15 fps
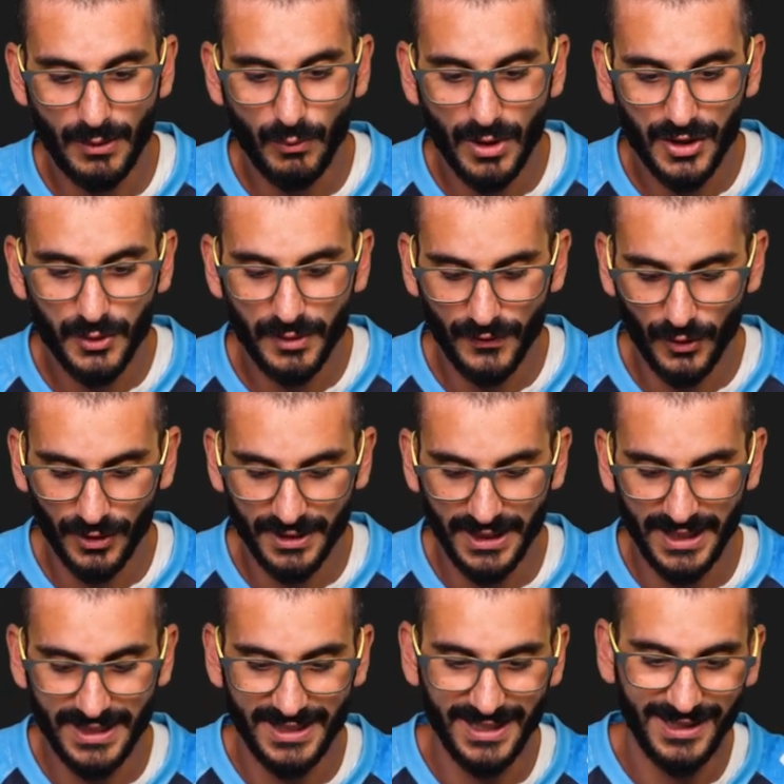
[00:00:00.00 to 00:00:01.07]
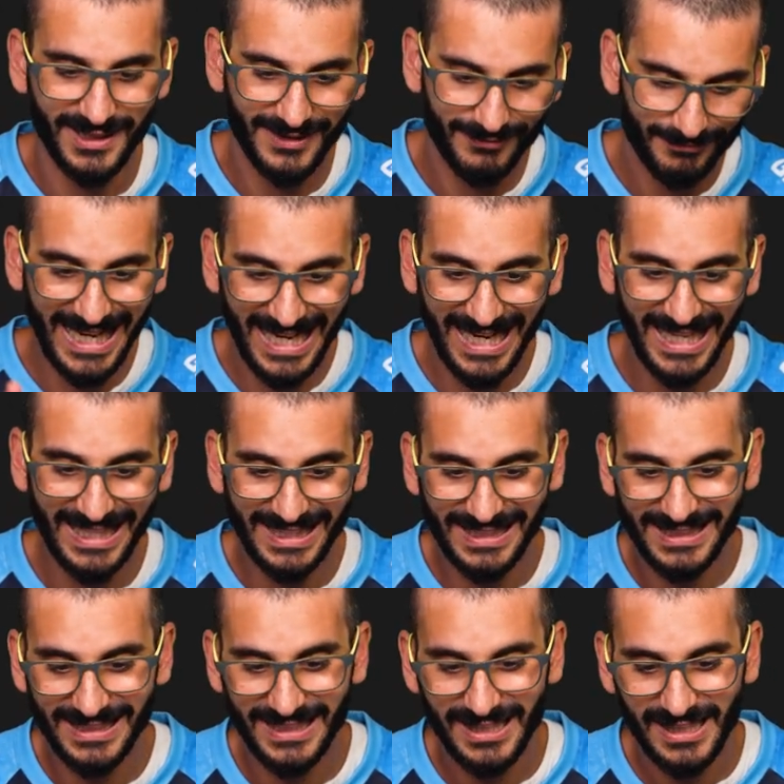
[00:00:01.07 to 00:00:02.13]
once you've got data
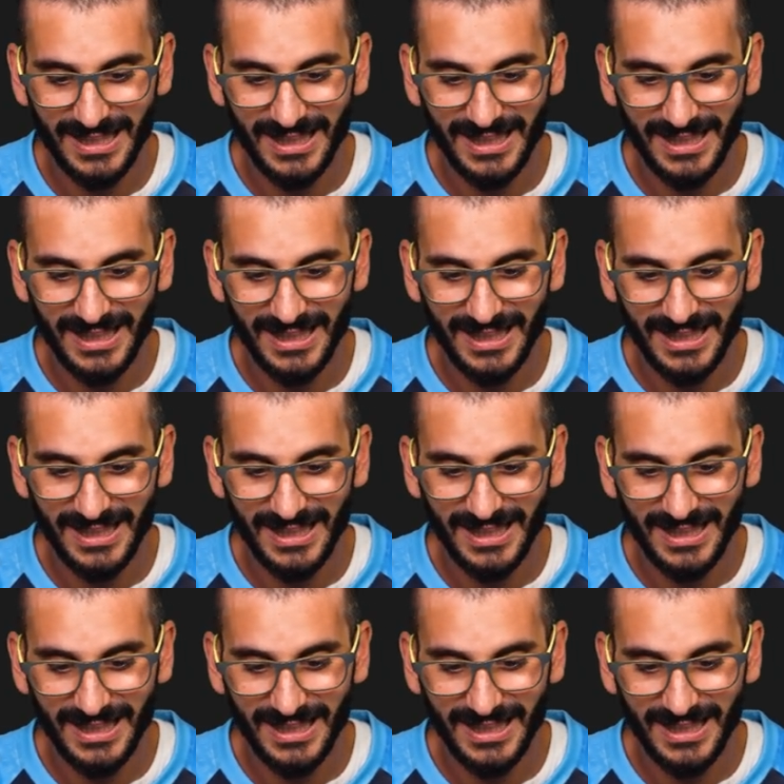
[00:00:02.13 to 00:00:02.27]
and